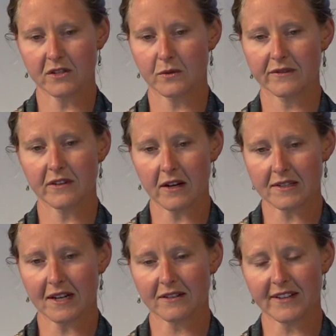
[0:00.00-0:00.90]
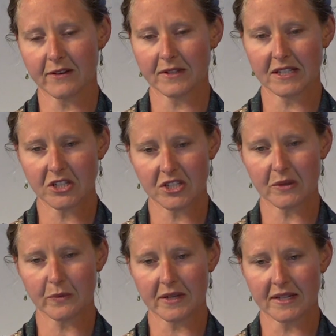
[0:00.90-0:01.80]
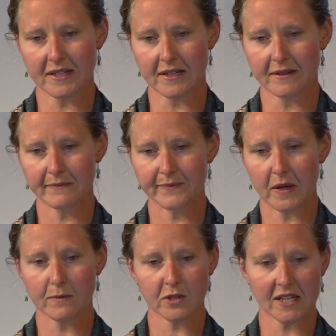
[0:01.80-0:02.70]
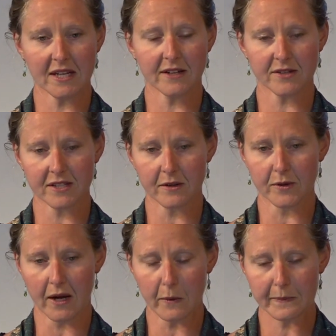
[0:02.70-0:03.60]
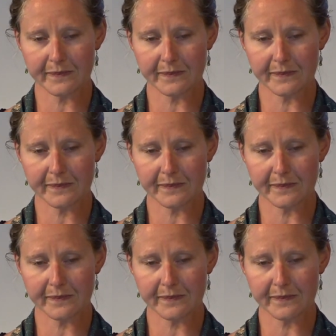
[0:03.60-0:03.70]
to have gotten out of that relationship when I did, almost 8 years ago now.